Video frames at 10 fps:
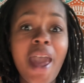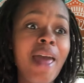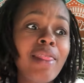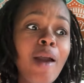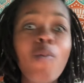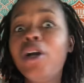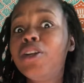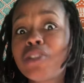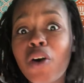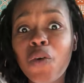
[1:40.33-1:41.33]
at like 1
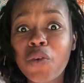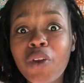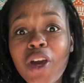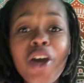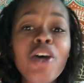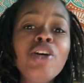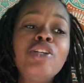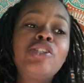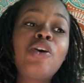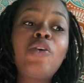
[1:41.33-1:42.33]
year old.
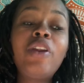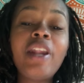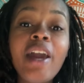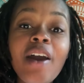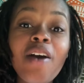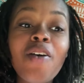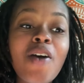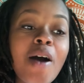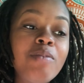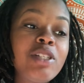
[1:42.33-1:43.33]
So
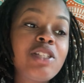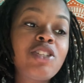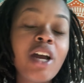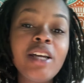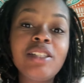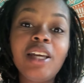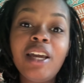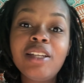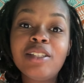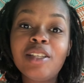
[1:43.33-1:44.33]
now I'm just trying to
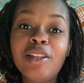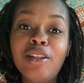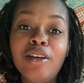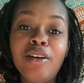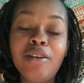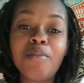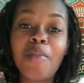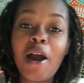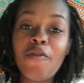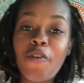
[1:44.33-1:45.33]
get into the
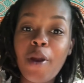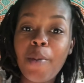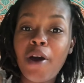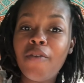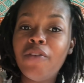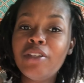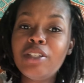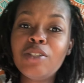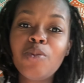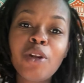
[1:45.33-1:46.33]
mind frame of, this
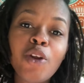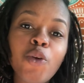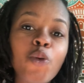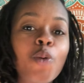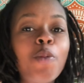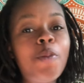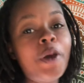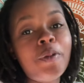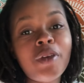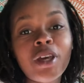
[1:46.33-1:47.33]
is what a normal
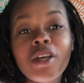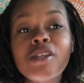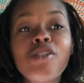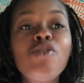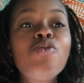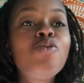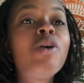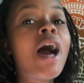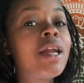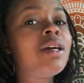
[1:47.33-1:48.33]
baby is. You
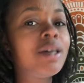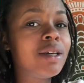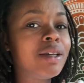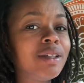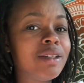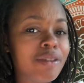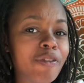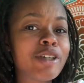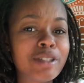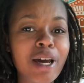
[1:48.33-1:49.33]
got it good the
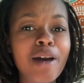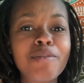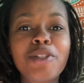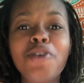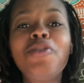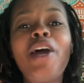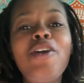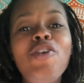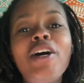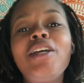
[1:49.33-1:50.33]
first time. So now
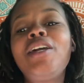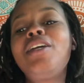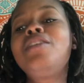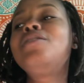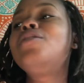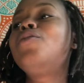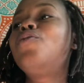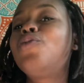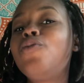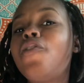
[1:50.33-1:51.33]
you got to get into the
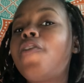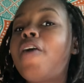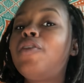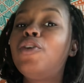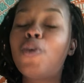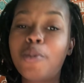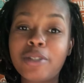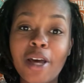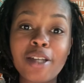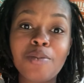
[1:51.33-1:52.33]
groove of having a normal
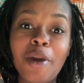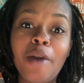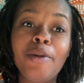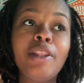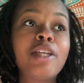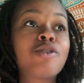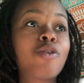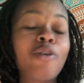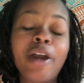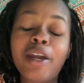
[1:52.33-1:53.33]
sized baby that's
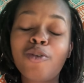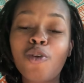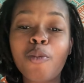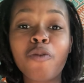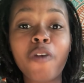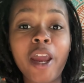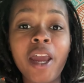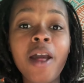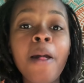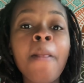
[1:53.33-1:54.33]
growing at a normal rate.